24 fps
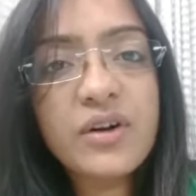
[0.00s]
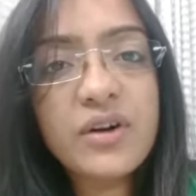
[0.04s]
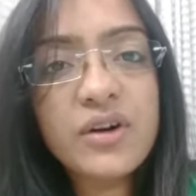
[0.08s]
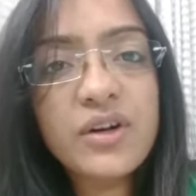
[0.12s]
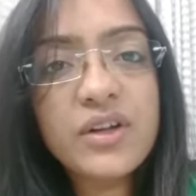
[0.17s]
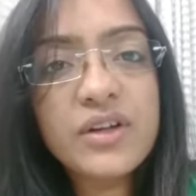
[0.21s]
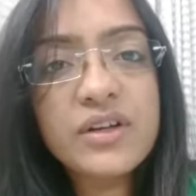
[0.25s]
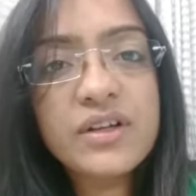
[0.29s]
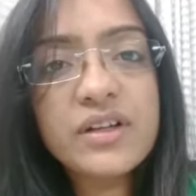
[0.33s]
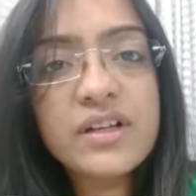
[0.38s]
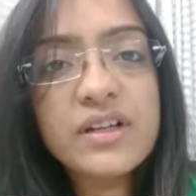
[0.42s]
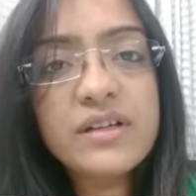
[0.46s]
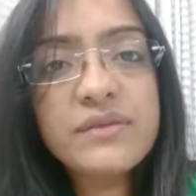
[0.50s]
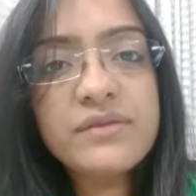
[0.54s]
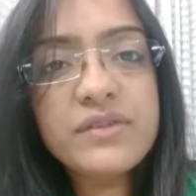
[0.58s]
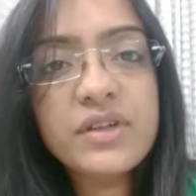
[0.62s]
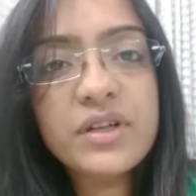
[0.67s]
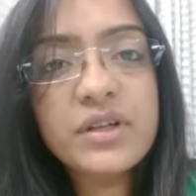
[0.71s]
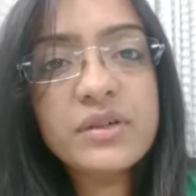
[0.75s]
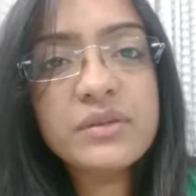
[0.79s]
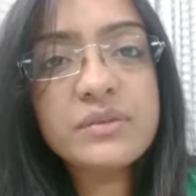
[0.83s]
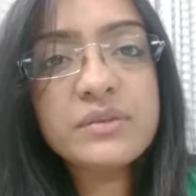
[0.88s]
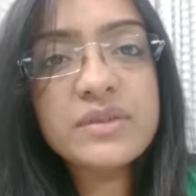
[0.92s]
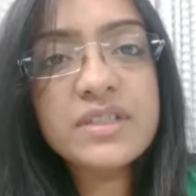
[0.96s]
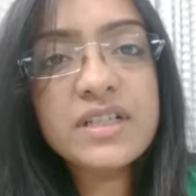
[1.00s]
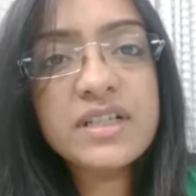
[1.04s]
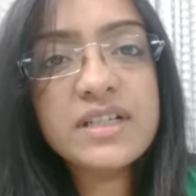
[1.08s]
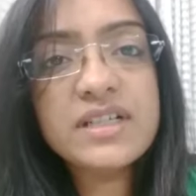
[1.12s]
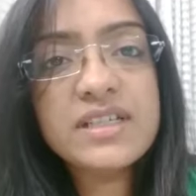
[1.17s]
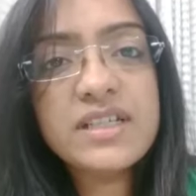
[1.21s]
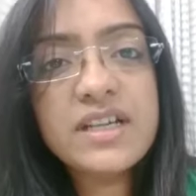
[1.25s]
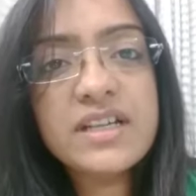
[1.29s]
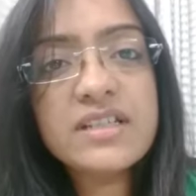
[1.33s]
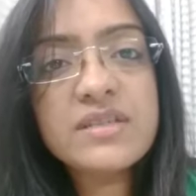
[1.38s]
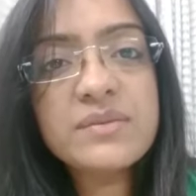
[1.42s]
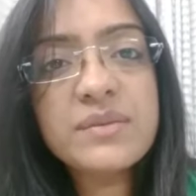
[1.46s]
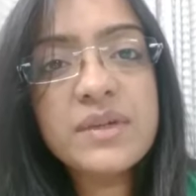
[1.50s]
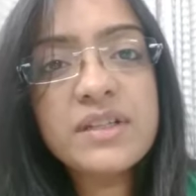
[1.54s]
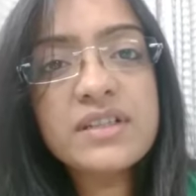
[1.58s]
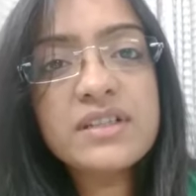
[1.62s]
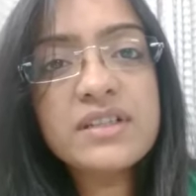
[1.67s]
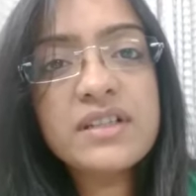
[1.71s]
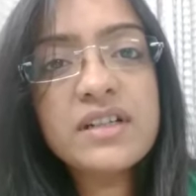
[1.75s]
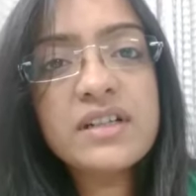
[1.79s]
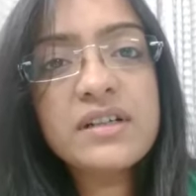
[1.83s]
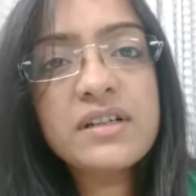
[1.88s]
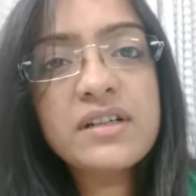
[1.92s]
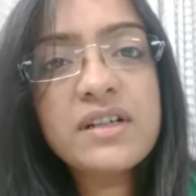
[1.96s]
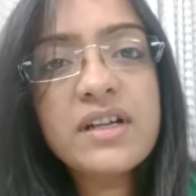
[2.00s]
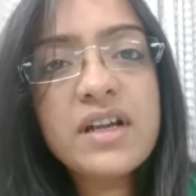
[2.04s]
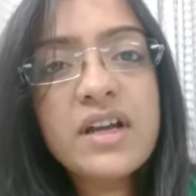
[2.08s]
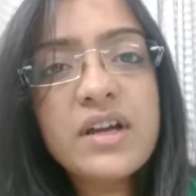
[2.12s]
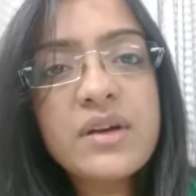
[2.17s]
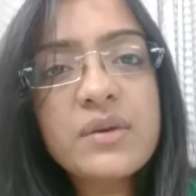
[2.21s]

audio clip from Success Mantra